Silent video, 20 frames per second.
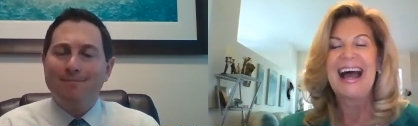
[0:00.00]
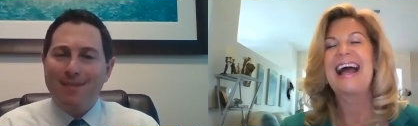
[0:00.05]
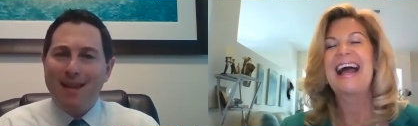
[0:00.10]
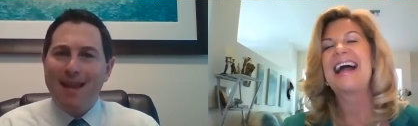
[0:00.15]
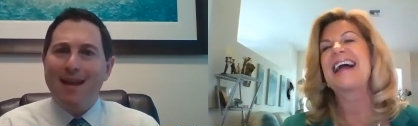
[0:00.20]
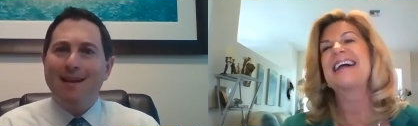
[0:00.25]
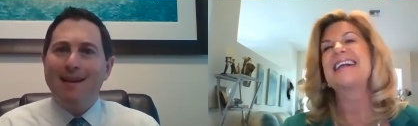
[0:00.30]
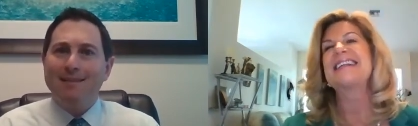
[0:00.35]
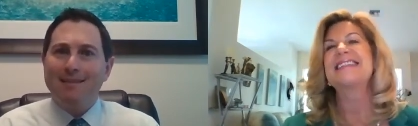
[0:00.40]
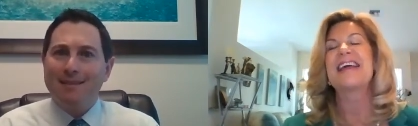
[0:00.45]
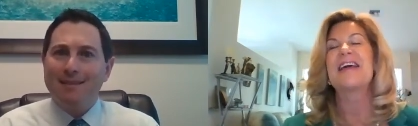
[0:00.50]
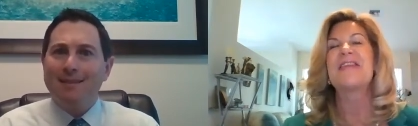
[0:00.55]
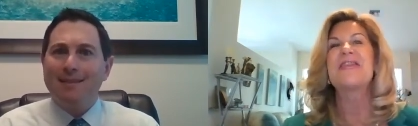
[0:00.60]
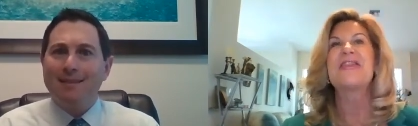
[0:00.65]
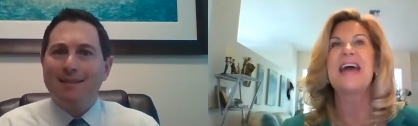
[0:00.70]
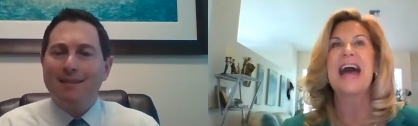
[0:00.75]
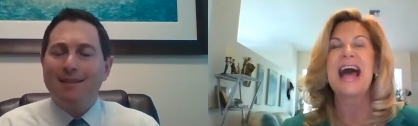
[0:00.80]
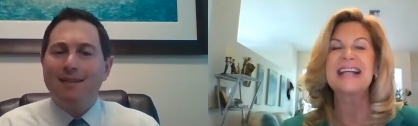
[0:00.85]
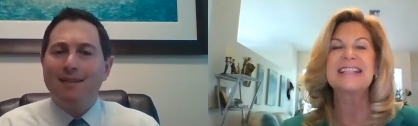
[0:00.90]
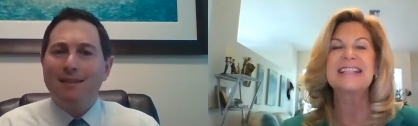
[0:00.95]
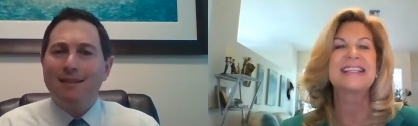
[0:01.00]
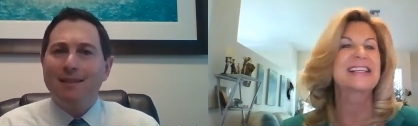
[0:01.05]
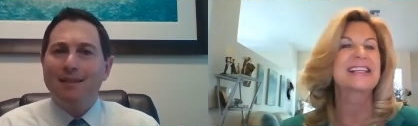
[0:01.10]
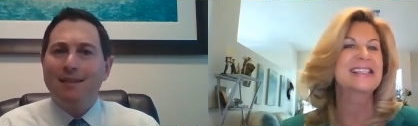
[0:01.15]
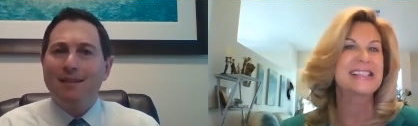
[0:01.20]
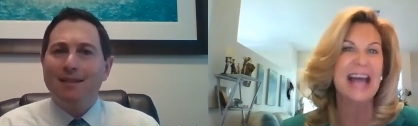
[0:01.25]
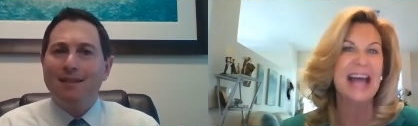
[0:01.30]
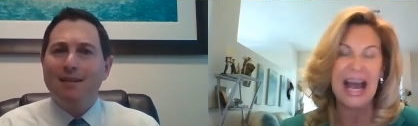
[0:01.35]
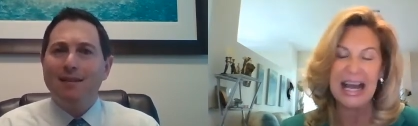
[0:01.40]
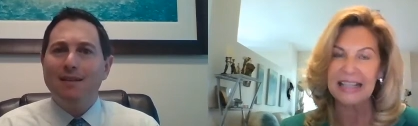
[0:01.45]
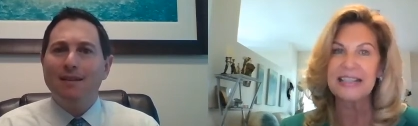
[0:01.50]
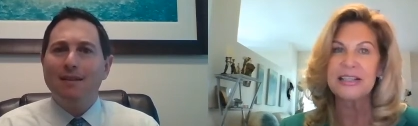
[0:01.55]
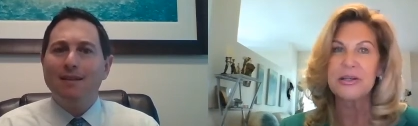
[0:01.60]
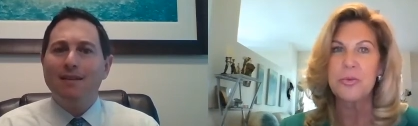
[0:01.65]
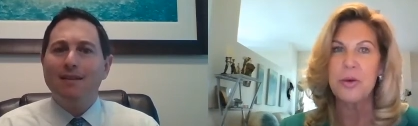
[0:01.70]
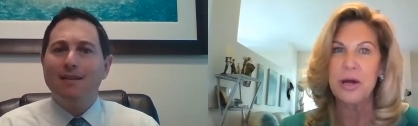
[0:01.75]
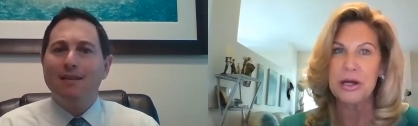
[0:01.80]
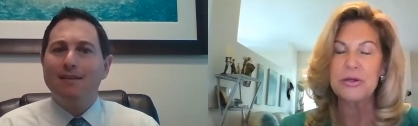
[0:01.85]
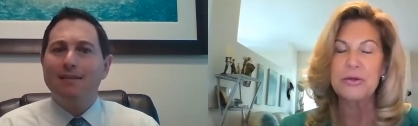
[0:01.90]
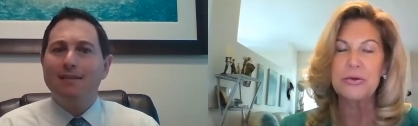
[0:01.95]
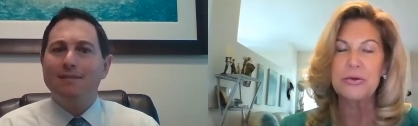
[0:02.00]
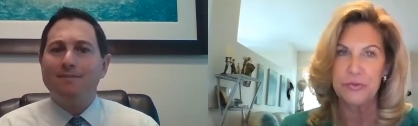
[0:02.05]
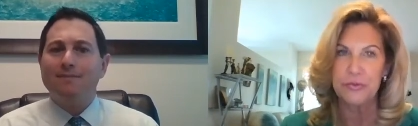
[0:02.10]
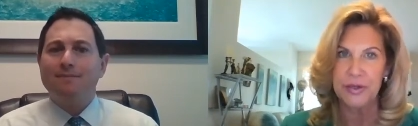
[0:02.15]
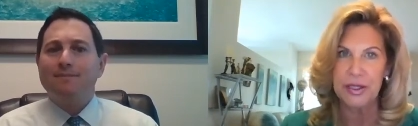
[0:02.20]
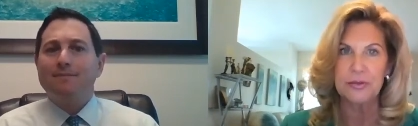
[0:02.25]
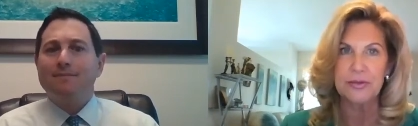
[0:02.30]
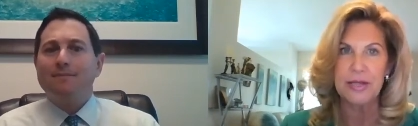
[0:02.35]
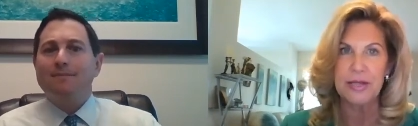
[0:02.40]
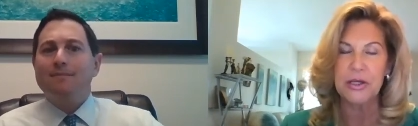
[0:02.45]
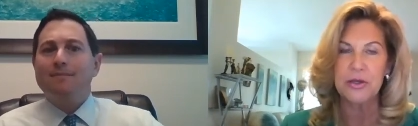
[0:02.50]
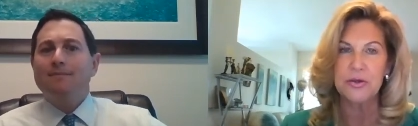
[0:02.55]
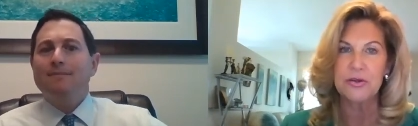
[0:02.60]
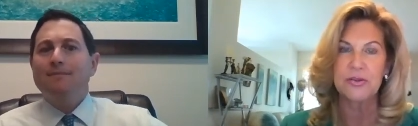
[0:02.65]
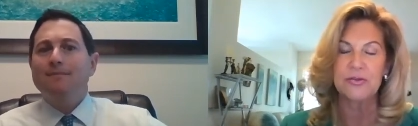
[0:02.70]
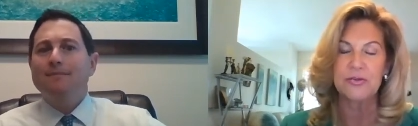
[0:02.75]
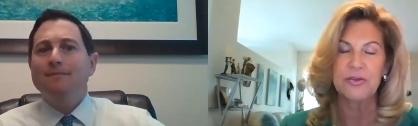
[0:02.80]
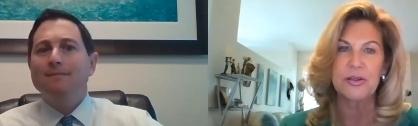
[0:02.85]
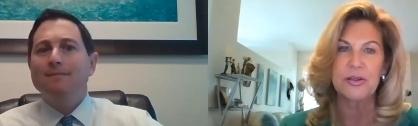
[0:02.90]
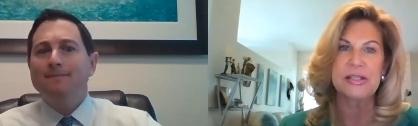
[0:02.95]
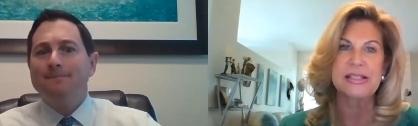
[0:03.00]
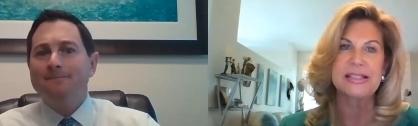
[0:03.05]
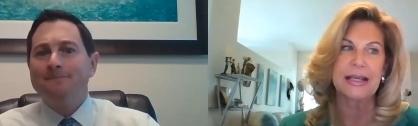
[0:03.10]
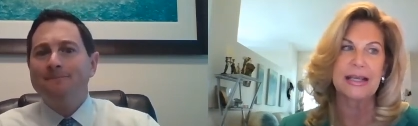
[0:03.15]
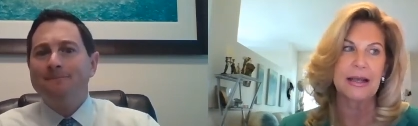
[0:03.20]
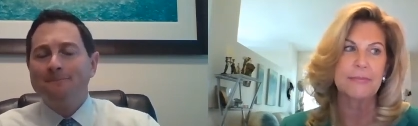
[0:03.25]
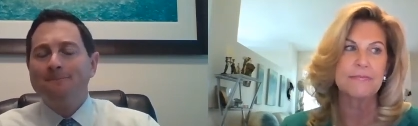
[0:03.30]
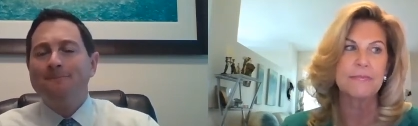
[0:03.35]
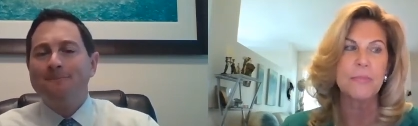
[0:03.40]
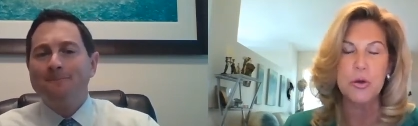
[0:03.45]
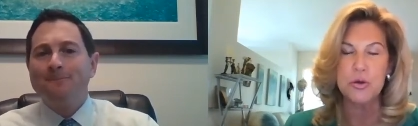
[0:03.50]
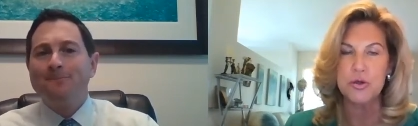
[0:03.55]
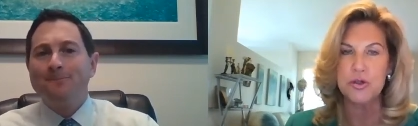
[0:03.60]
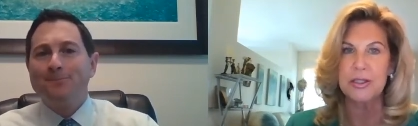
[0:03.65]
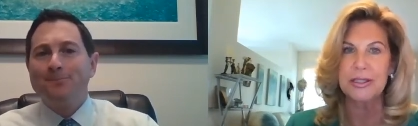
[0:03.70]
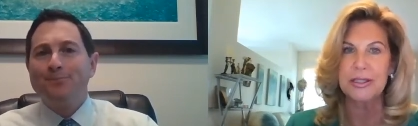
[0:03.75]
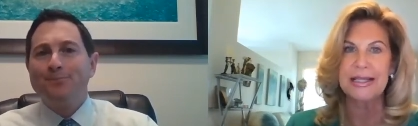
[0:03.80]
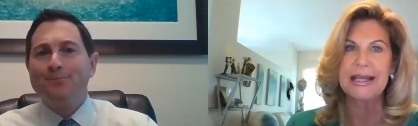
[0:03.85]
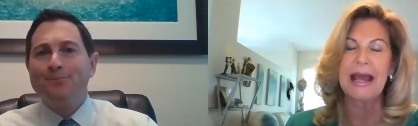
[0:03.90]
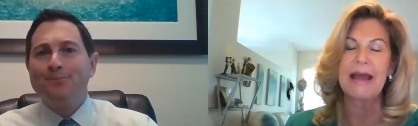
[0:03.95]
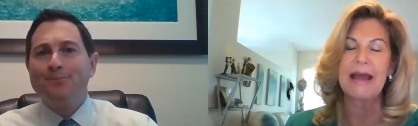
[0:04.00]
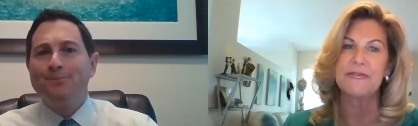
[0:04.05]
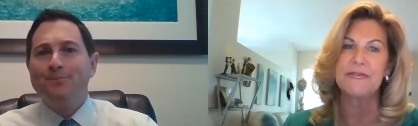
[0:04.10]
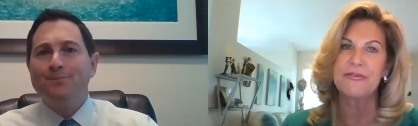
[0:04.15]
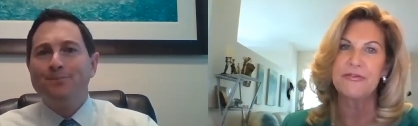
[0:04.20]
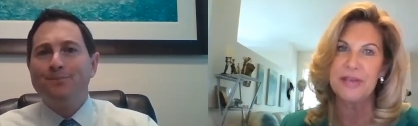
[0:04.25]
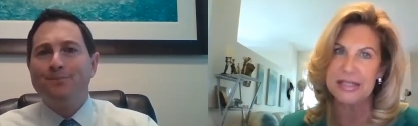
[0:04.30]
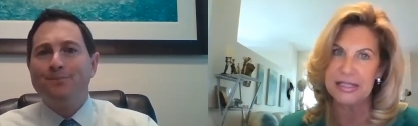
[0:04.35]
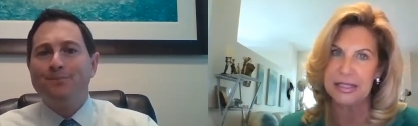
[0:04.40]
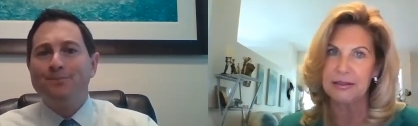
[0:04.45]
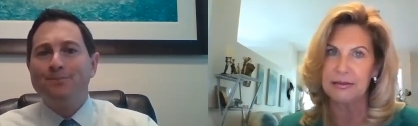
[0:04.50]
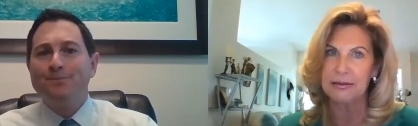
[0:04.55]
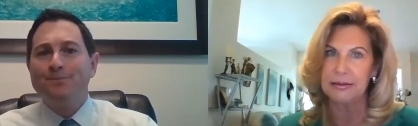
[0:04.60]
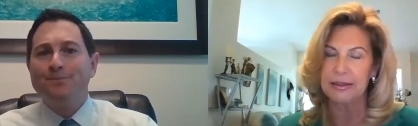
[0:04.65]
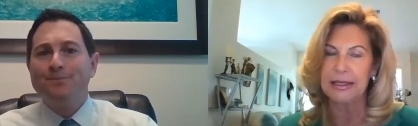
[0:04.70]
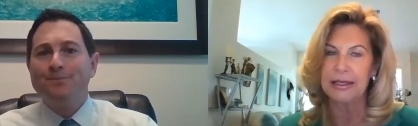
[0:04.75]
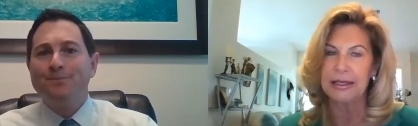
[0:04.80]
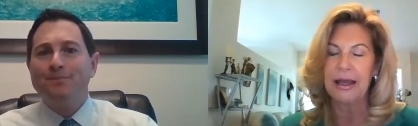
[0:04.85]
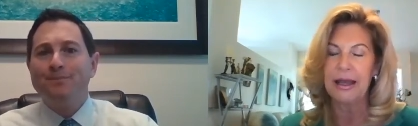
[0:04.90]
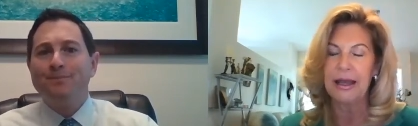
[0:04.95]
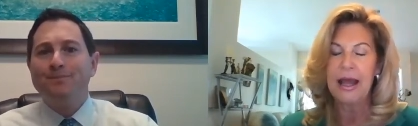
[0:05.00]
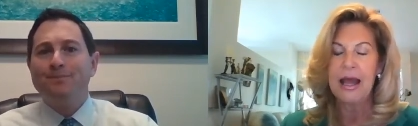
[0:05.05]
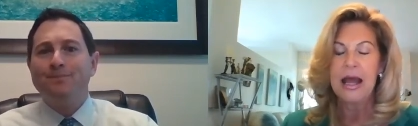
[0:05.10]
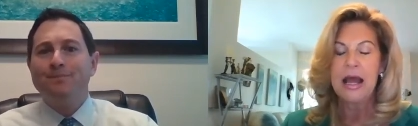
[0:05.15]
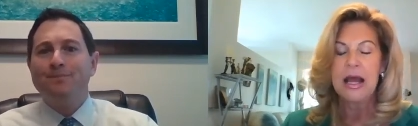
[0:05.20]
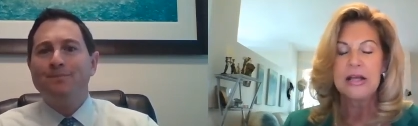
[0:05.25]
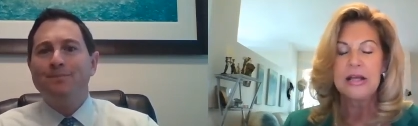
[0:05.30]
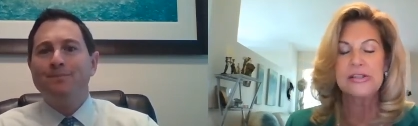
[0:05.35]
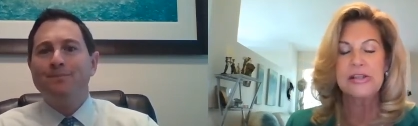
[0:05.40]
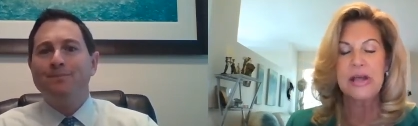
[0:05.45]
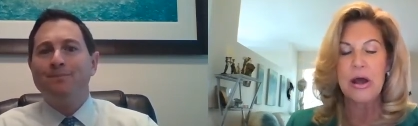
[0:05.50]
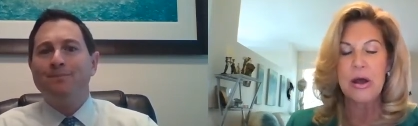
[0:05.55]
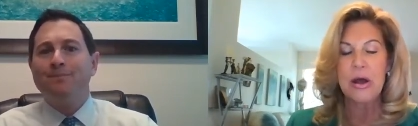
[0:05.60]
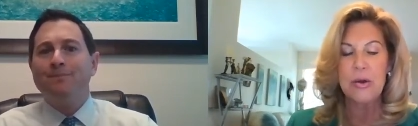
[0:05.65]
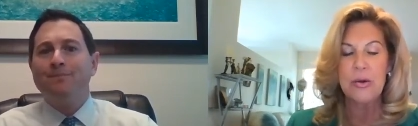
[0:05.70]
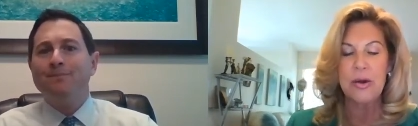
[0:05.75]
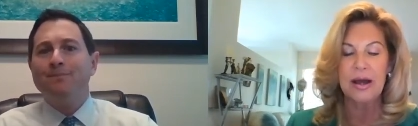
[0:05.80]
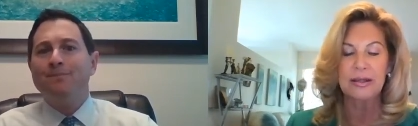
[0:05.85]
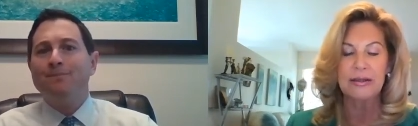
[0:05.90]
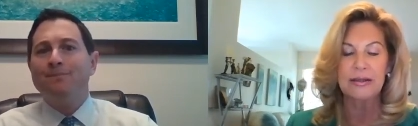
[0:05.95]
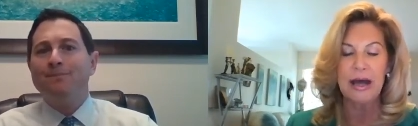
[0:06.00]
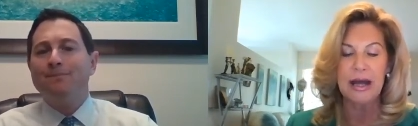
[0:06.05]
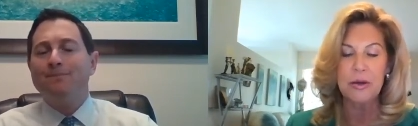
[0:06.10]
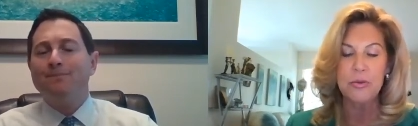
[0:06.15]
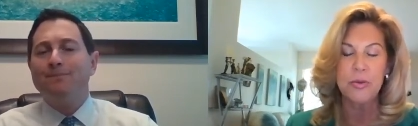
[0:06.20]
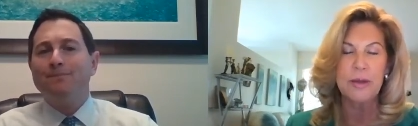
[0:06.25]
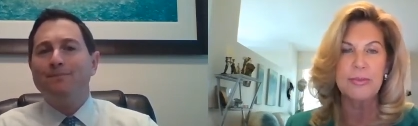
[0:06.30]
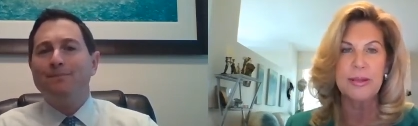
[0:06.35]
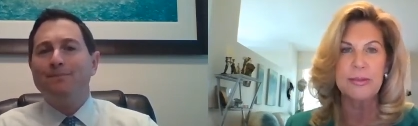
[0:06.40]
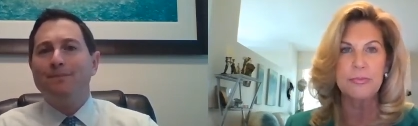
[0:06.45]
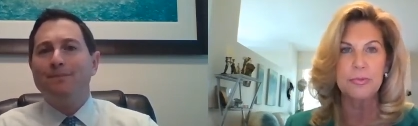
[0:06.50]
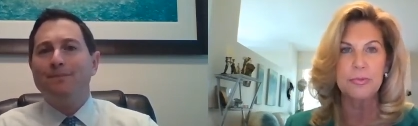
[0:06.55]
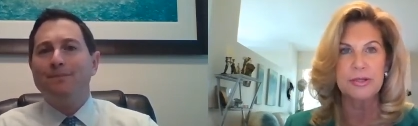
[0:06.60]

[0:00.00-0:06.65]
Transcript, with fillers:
Speaker 1: And yeah. that's exactly what you feel like. You feel sick emotionally and physically. So a lot of women